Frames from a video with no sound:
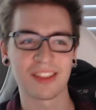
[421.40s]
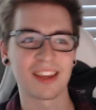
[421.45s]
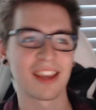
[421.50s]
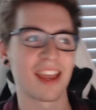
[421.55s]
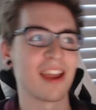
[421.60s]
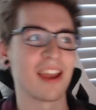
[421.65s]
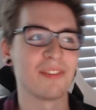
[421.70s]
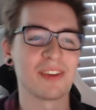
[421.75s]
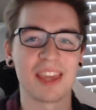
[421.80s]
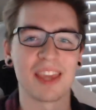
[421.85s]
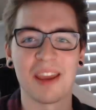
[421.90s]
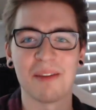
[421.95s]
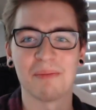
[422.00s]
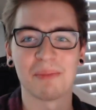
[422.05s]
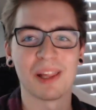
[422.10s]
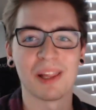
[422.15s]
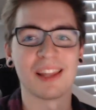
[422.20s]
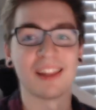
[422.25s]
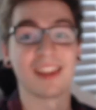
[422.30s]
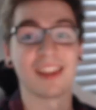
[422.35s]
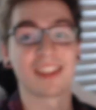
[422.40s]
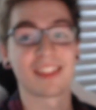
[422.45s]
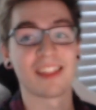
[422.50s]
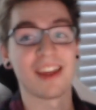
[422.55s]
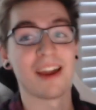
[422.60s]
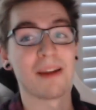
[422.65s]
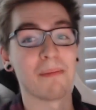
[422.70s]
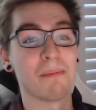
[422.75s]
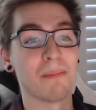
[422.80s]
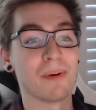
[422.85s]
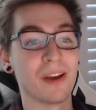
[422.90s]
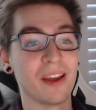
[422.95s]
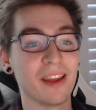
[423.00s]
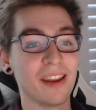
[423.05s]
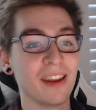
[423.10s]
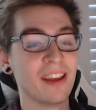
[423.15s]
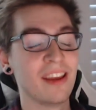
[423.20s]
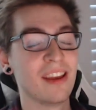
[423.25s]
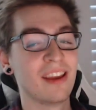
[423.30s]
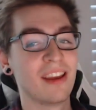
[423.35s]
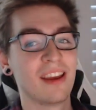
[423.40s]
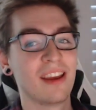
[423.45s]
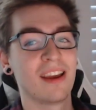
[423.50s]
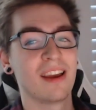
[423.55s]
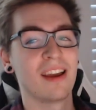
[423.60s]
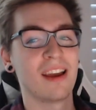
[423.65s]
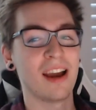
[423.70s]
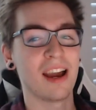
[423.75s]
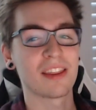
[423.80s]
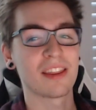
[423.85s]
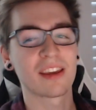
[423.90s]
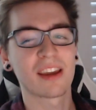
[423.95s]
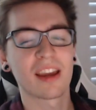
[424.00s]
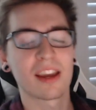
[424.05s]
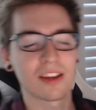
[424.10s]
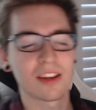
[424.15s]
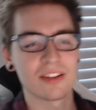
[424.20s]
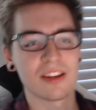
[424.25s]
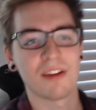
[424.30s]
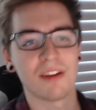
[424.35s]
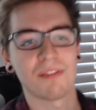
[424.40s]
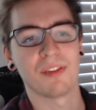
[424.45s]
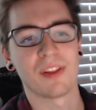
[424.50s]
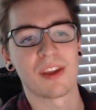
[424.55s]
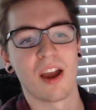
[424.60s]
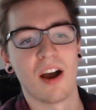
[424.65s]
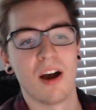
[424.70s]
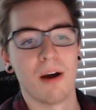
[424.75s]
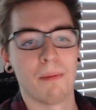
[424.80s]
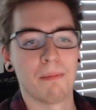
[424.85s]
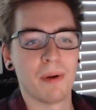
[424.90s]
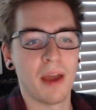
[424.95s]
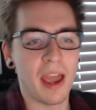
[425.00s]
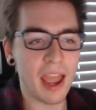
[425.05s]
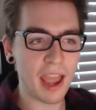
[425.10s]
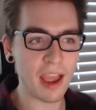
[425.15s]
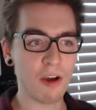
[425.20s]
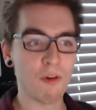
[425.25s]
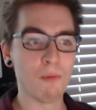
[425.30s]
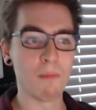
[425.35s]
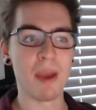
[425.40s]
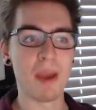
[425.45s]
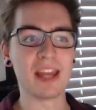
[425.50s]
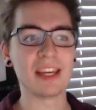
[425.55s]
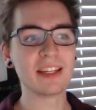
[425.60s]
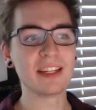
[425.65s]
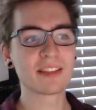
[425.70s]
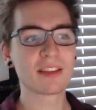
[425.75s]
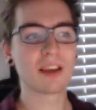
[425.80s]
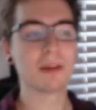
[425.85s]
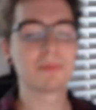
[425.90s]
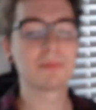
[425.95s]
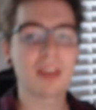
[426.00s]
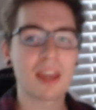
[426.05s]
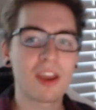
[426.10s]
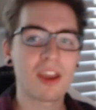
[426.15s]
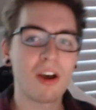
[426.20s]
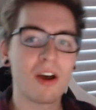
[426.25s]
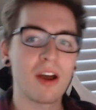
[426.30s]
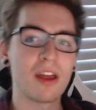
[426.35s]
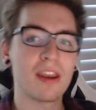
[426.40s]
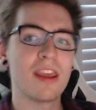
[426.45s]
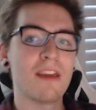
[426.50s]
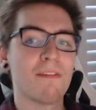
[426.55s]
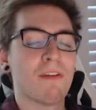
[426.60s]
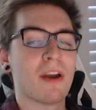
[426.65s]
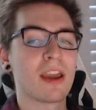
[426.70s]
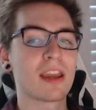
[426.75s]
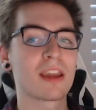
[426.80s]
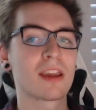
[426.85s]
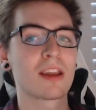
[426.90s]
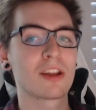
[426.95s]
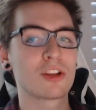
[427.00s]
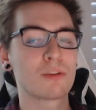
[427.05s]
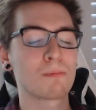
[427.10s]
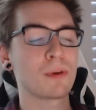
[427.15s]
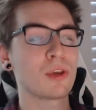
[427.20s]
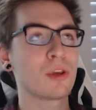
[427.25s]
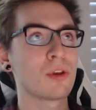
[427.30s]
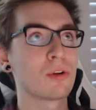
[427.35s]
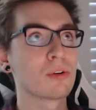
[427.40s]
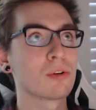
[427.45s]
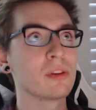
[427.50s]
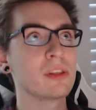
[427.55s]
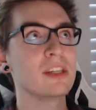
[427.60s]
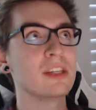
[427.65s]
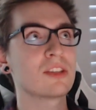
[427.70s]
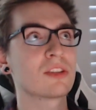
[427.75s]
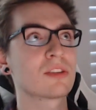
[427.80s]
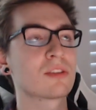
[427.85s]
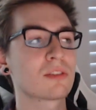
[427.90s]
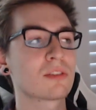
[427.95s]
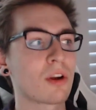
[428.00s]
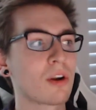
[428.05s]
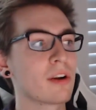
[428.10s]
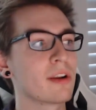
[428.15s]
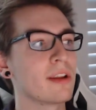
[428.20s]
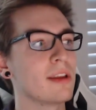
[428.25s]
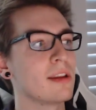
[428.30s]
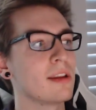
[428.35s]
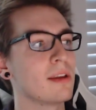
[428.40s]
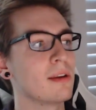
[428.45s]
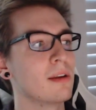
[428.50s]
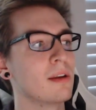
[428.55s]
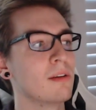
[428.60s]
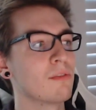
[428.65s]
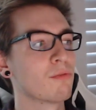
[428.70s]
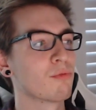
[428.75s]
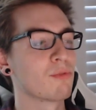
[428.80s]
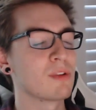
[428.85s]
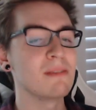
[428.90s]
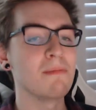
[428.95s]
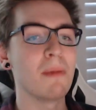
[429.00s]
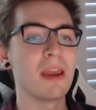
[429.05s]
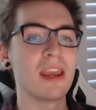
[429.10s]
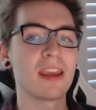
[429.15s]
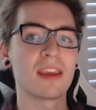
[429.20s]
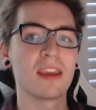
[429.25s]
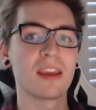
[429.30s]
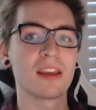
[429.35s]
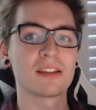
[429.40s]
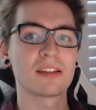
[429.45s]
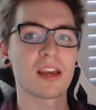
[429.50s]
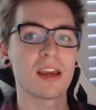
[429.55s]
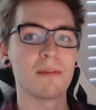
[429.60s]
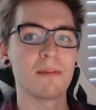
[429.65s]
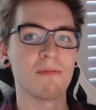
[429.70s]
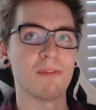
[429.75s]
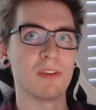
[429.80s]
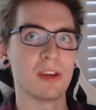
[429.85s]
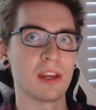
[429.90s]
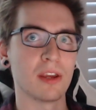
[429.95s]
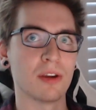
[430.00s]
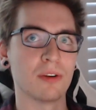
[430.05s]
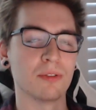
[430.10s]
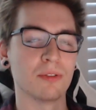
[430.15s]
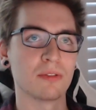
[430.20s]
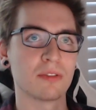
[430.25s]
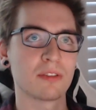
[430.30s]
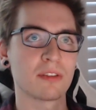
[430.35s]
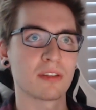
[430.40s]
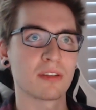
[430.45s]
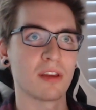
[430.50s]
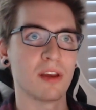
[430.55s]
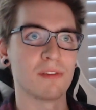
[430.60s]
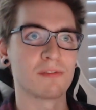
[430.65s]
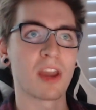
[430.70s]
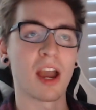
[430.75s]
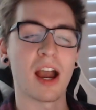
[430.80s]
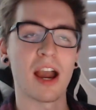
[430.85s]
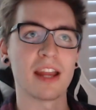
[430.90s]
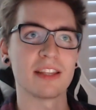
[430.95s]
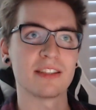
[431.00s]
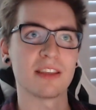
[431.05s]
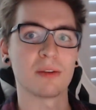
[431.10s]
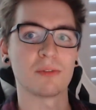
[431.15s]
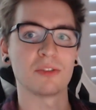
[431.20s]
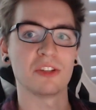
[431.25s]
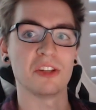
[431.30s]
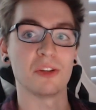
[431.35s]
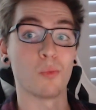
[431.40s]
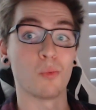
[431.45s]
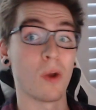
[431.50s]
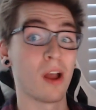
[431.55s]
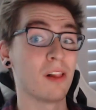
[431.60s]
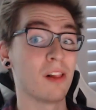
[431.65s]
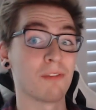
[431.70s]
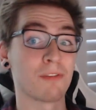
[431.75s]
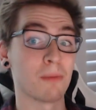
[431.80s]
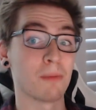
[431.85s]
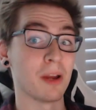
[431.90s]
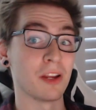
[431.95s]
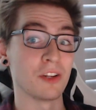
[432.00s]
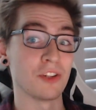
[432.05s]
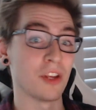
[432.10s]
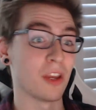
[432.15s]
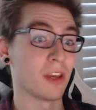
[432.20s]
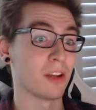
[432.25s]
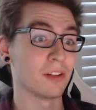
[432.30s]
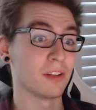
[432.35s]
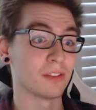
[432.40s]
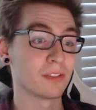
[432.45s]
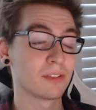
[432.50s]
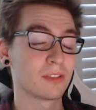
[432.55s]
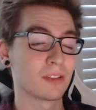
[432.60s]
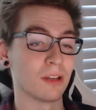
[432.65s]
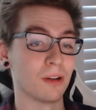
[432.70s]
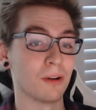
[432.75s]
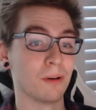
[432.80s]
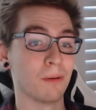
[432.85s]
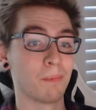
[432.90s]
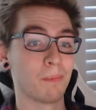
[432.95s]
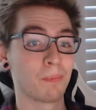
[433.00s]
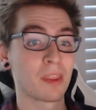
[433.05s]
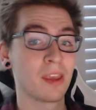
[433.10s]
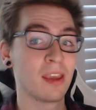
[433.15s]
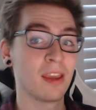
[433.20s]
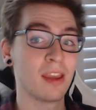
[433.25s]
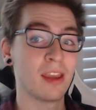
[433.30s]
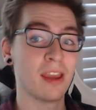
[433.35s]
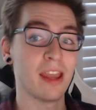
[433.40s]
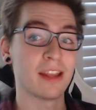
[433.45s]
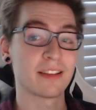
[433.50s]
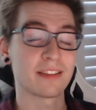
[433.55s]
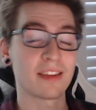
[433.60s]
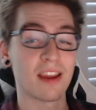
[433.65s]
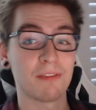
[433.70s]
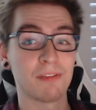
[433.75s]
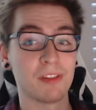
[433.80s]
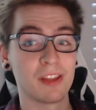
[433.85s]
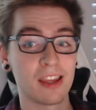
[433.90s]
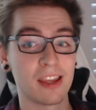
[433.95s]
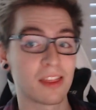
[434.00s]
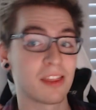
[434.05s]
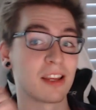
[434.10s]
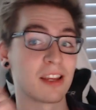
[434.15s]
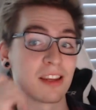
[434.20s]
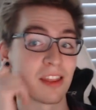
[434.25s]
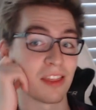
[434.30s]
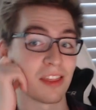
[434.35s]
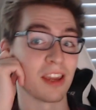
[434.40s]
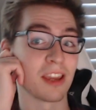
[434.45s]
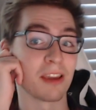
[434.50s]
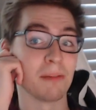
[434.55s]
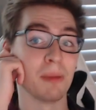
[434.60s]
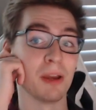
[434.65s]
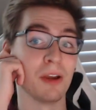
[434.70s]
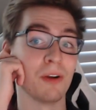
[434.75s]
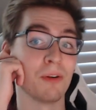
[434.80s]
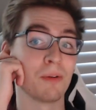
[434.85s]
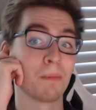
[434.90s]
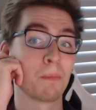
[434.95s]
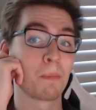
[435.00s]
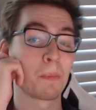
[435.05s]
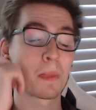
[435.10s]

I have a game plan like that, but I think I could definitely up how many subs I got if I purely started remaking type videos of guides that did well for my channel. So it's definitely a thing to think about.